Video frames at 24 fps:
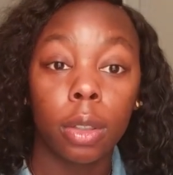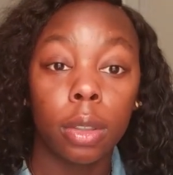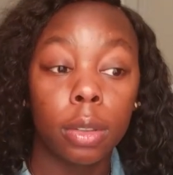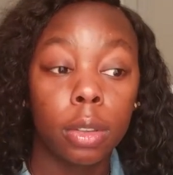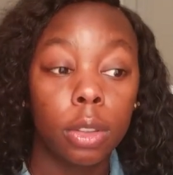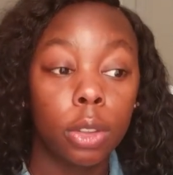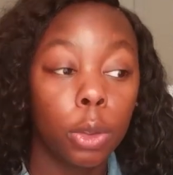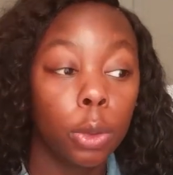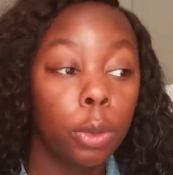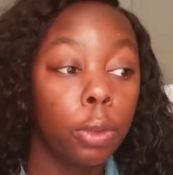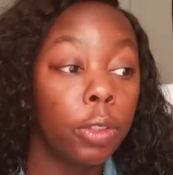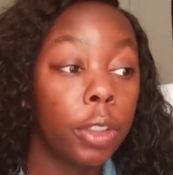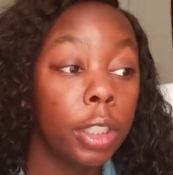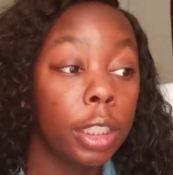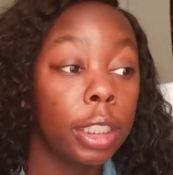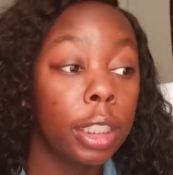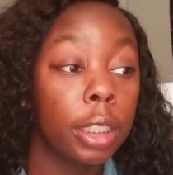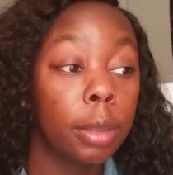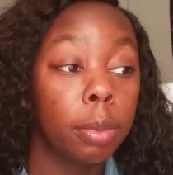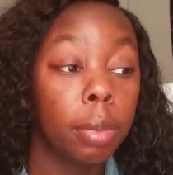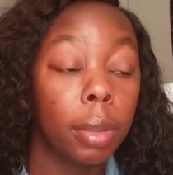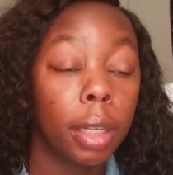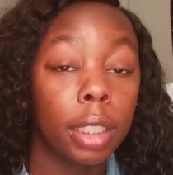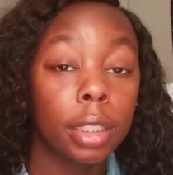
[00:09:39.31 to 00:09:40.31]

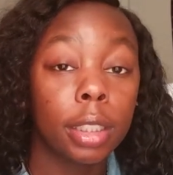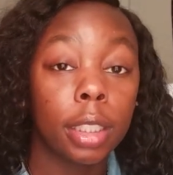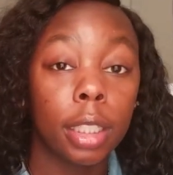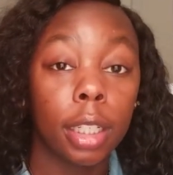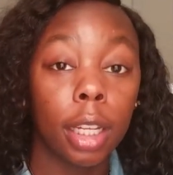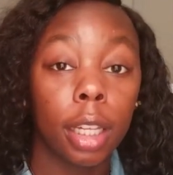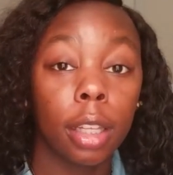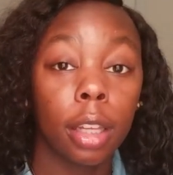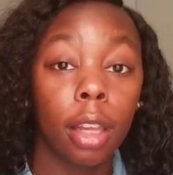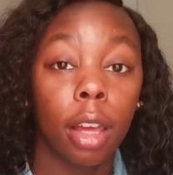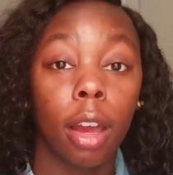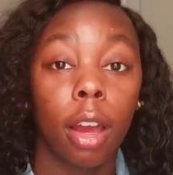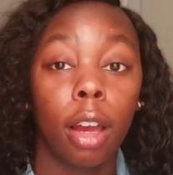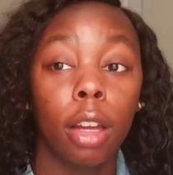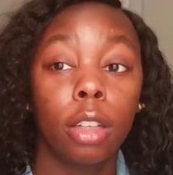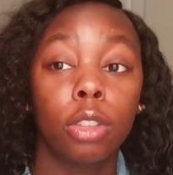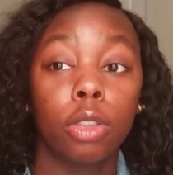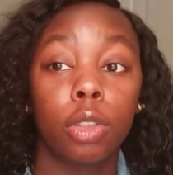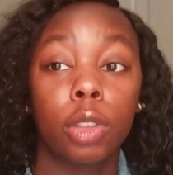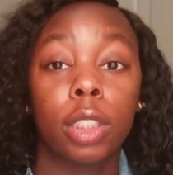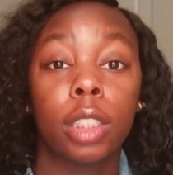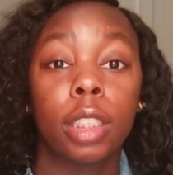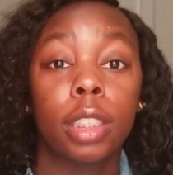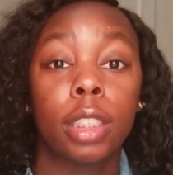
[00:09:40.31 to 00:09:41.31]
$250 plus another
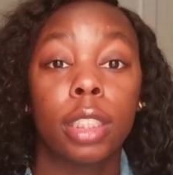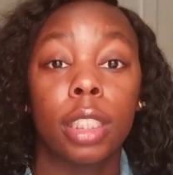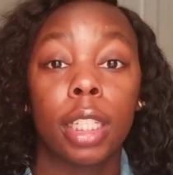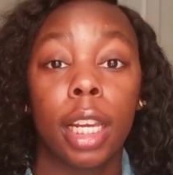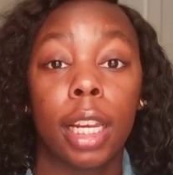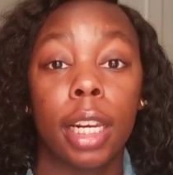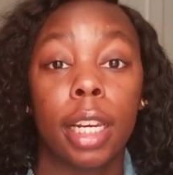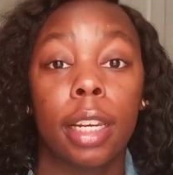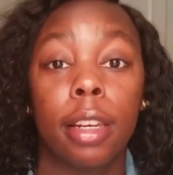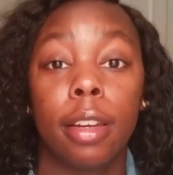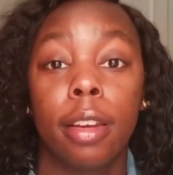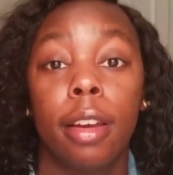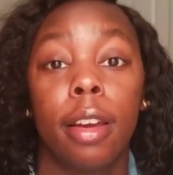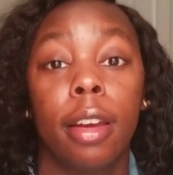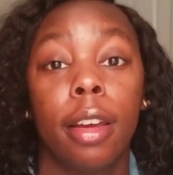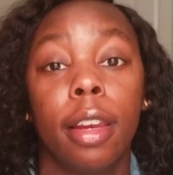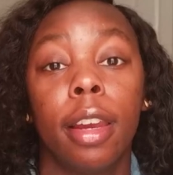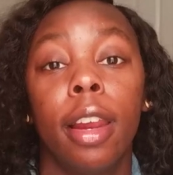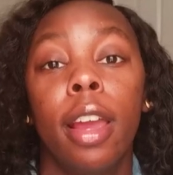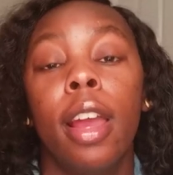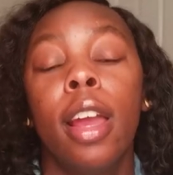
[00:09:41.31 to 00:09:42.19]
$100 just to get it done.